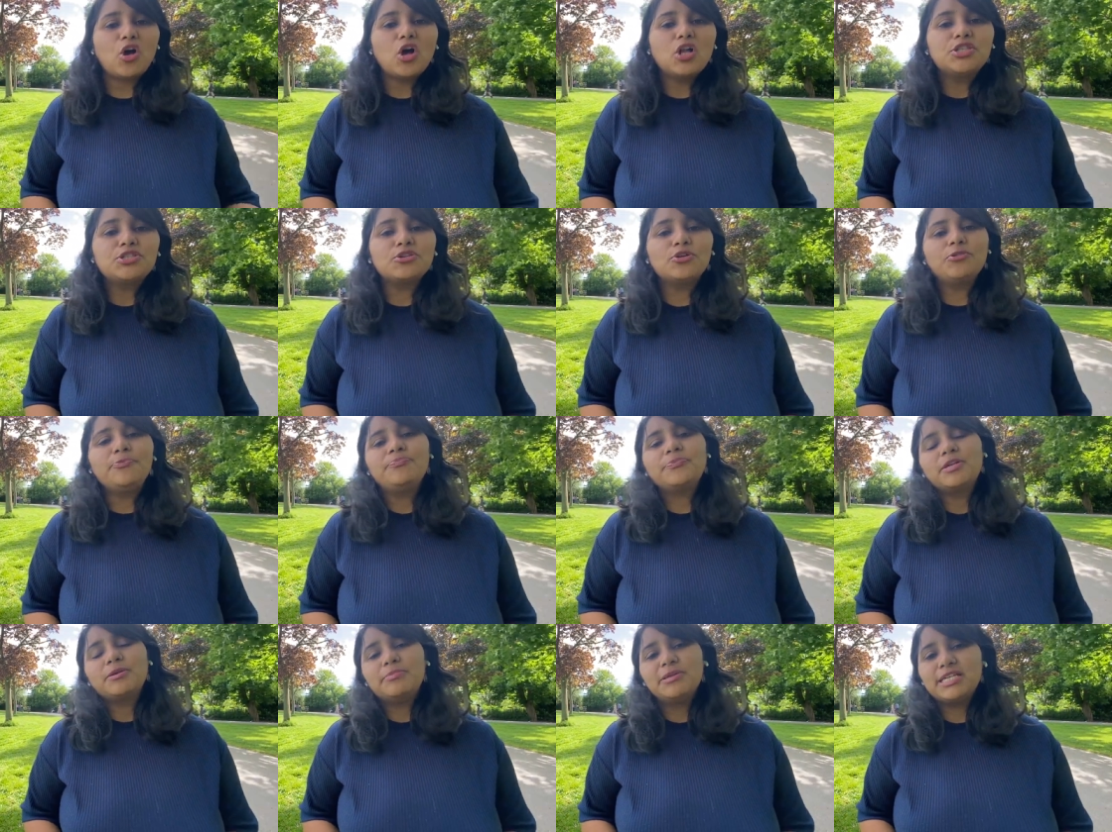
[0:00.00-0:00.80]

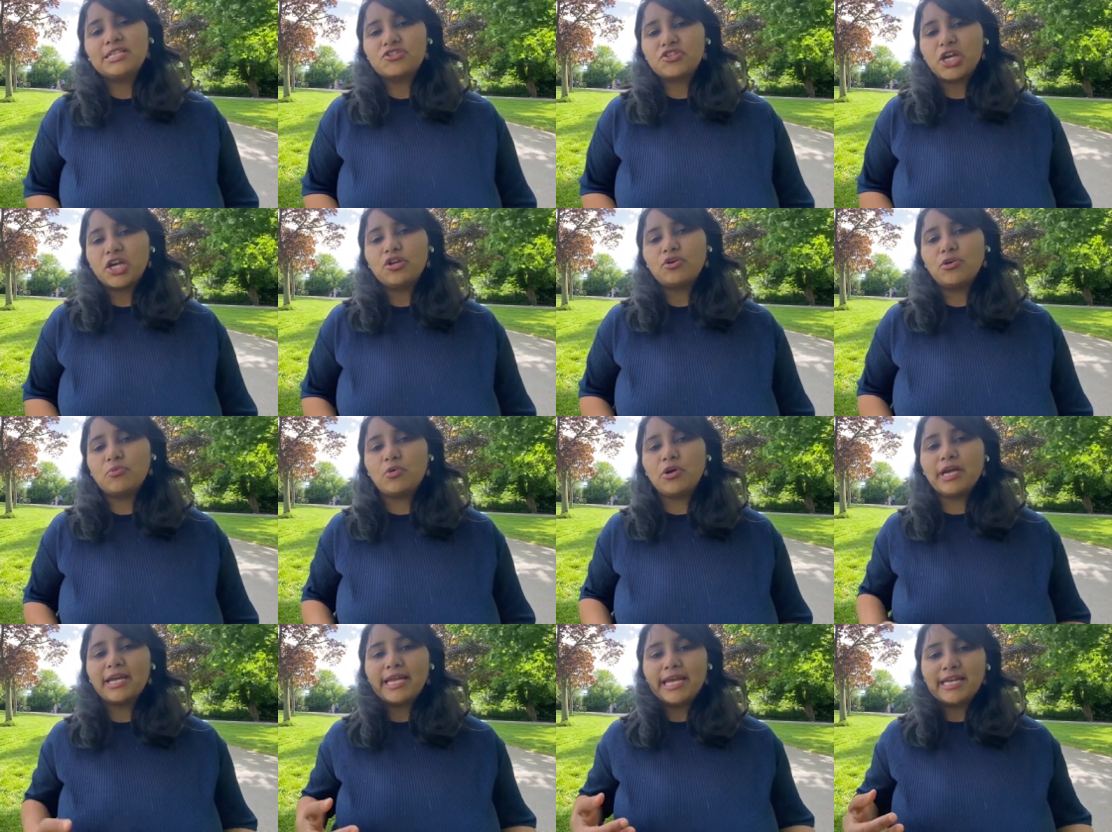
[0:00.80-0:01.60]
Also, please try to
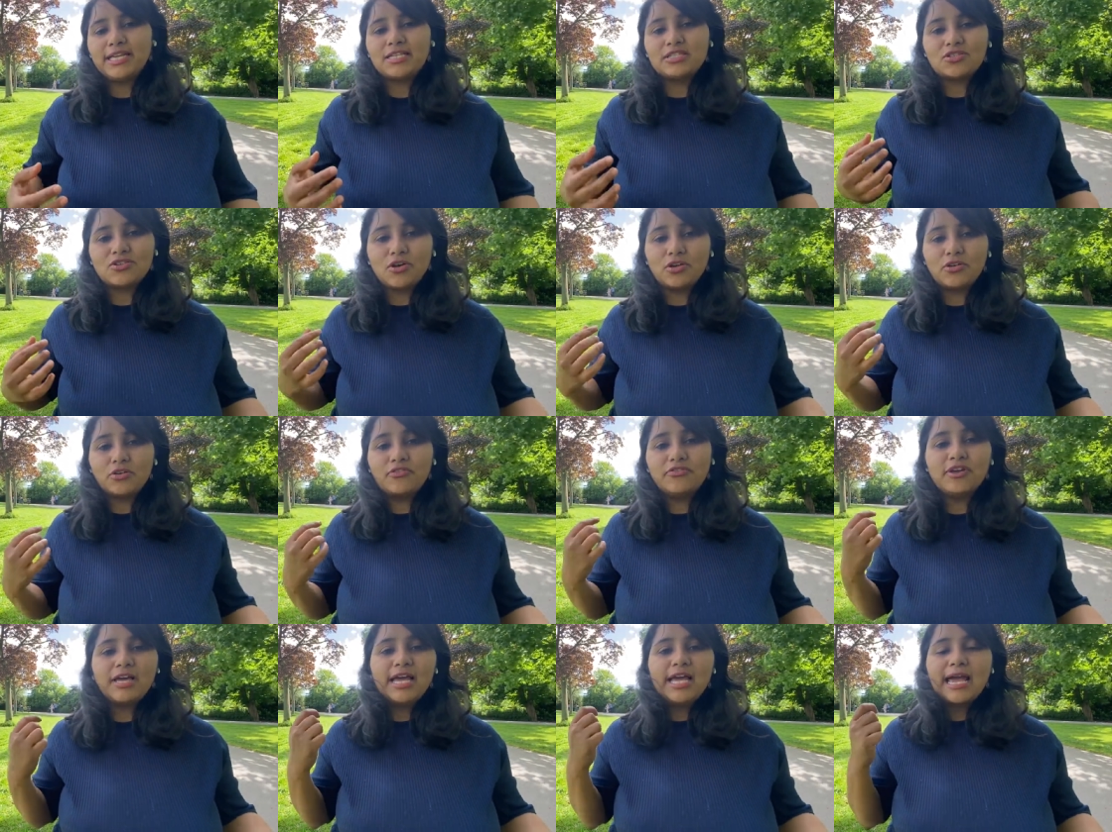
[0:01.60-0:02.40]
avoid any sort
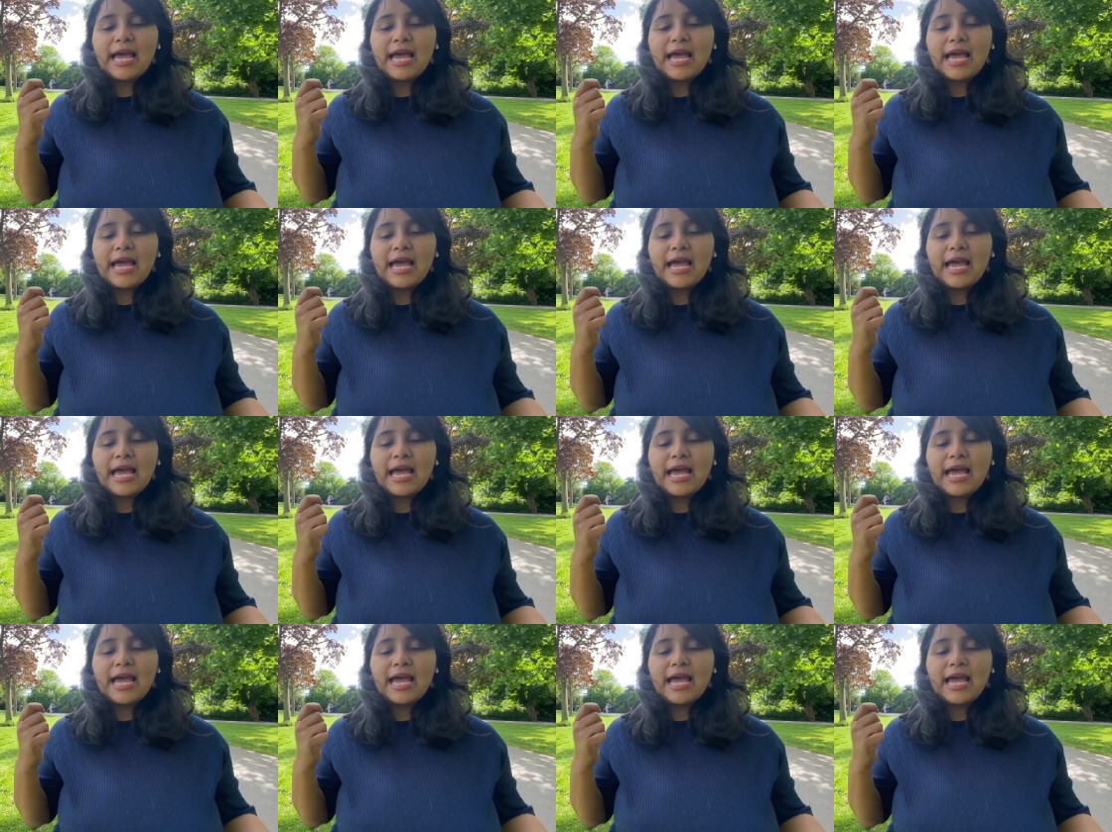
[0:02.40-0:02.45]
of